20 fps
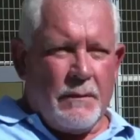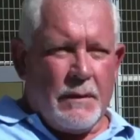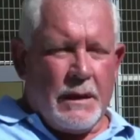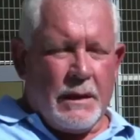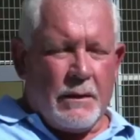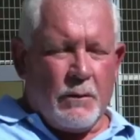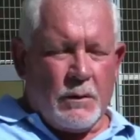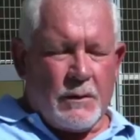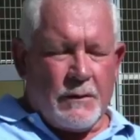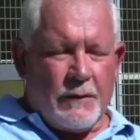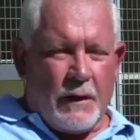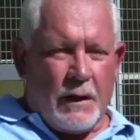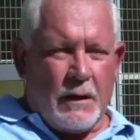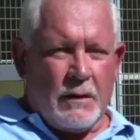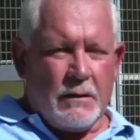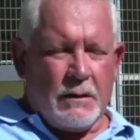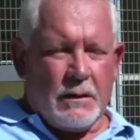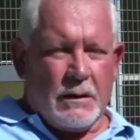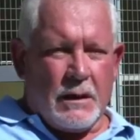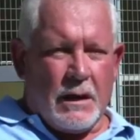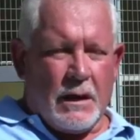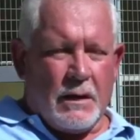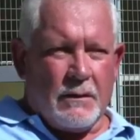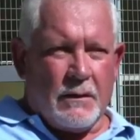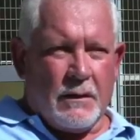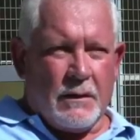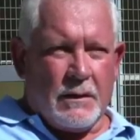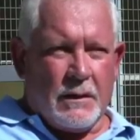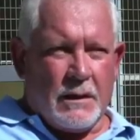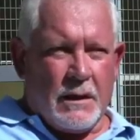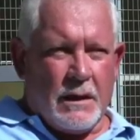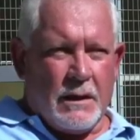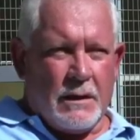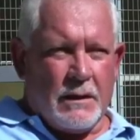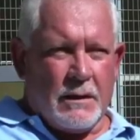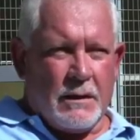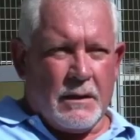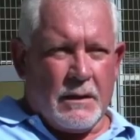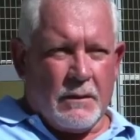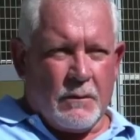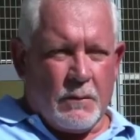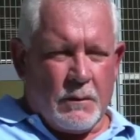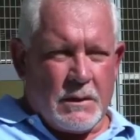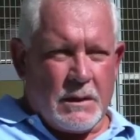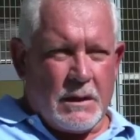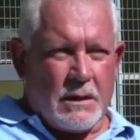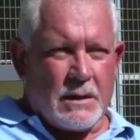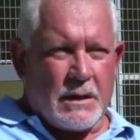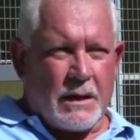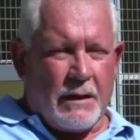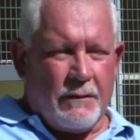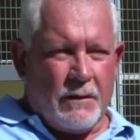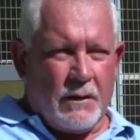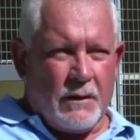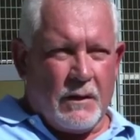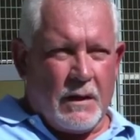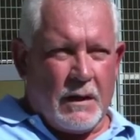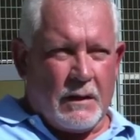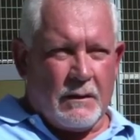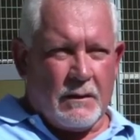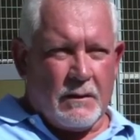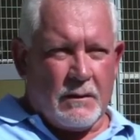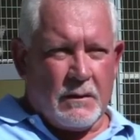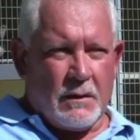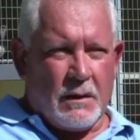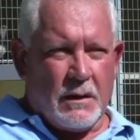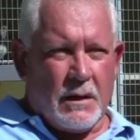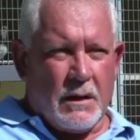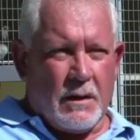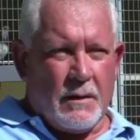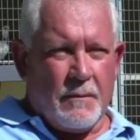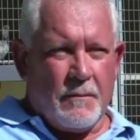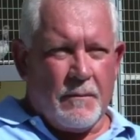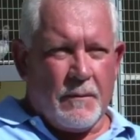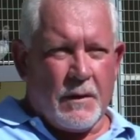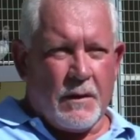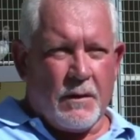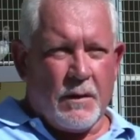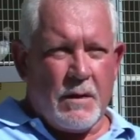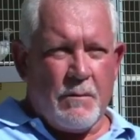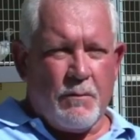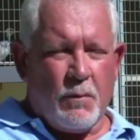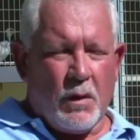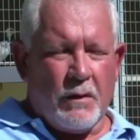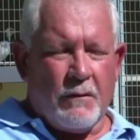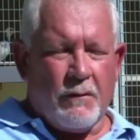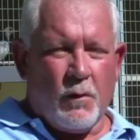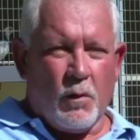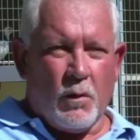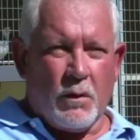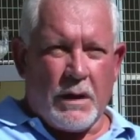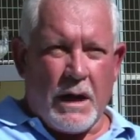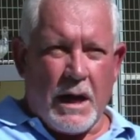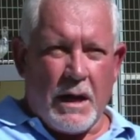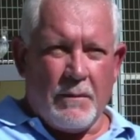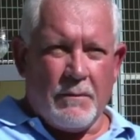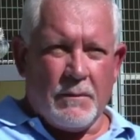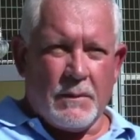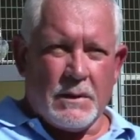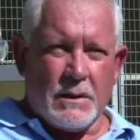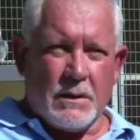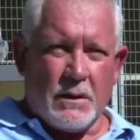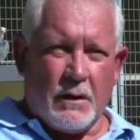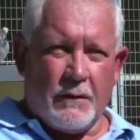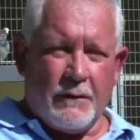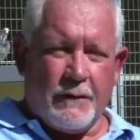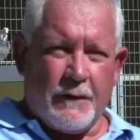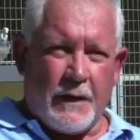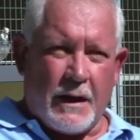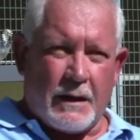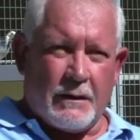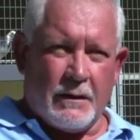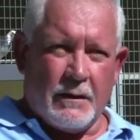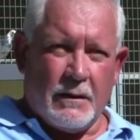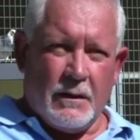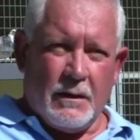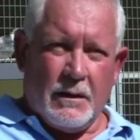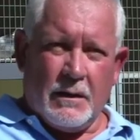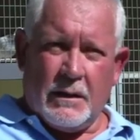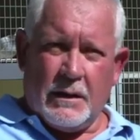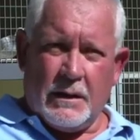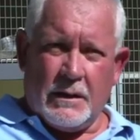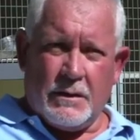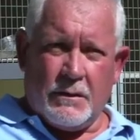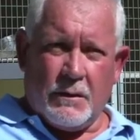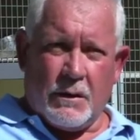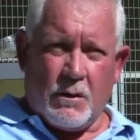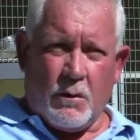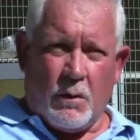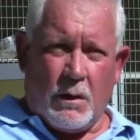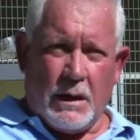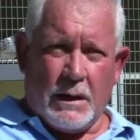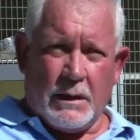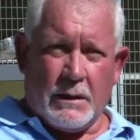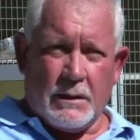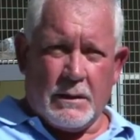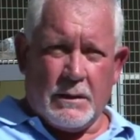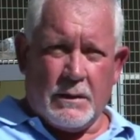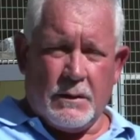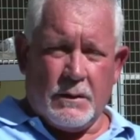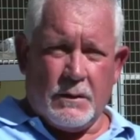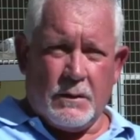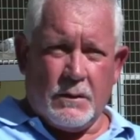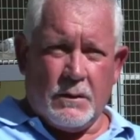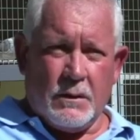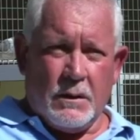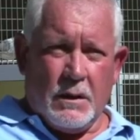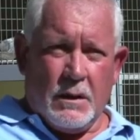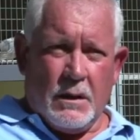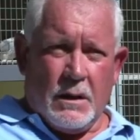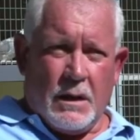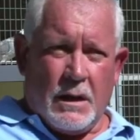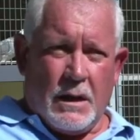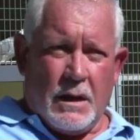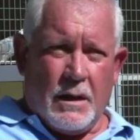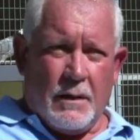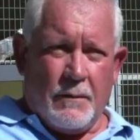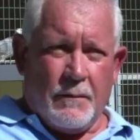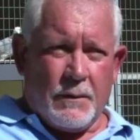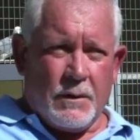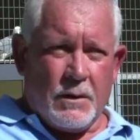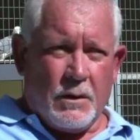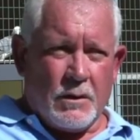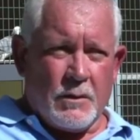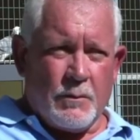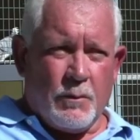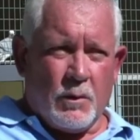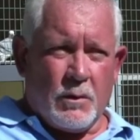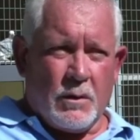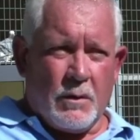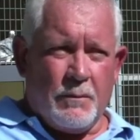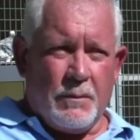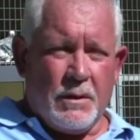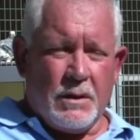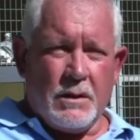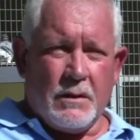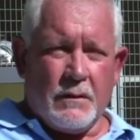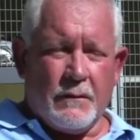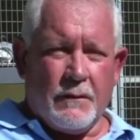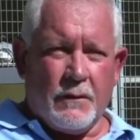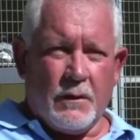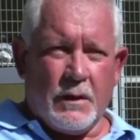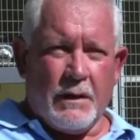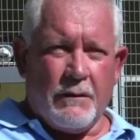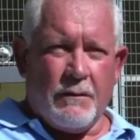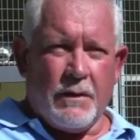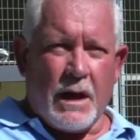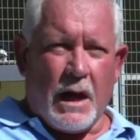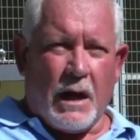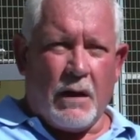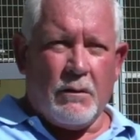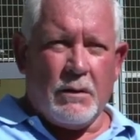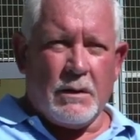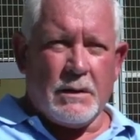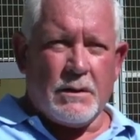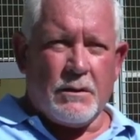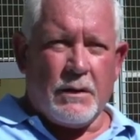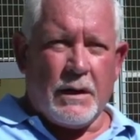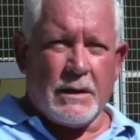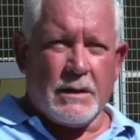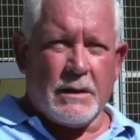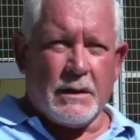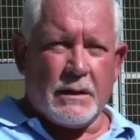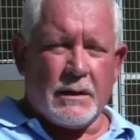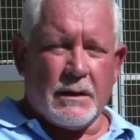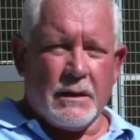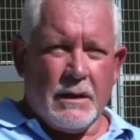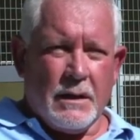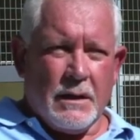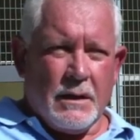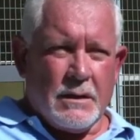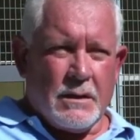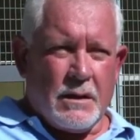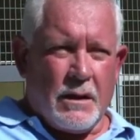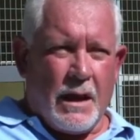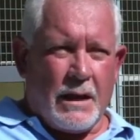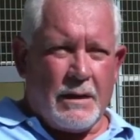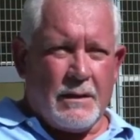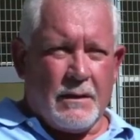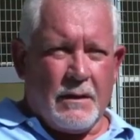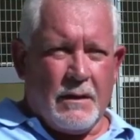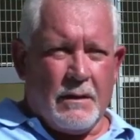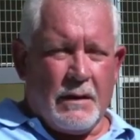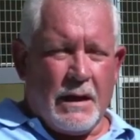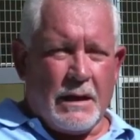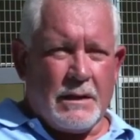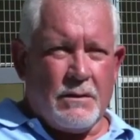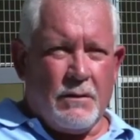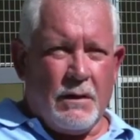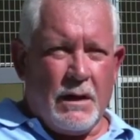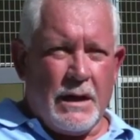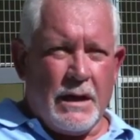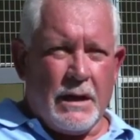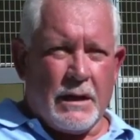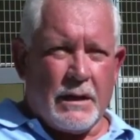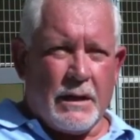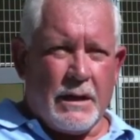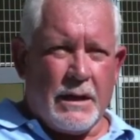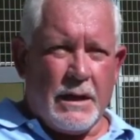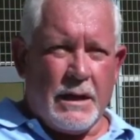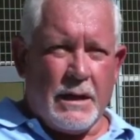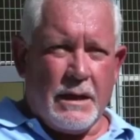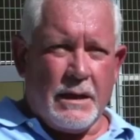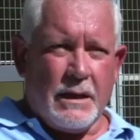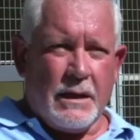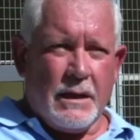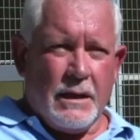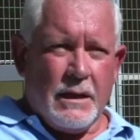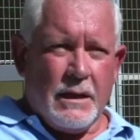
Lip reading: it was found out and it was discovered that 3.4 grams of fat is required to transport the pigeon for every hour's racing. So that's really a key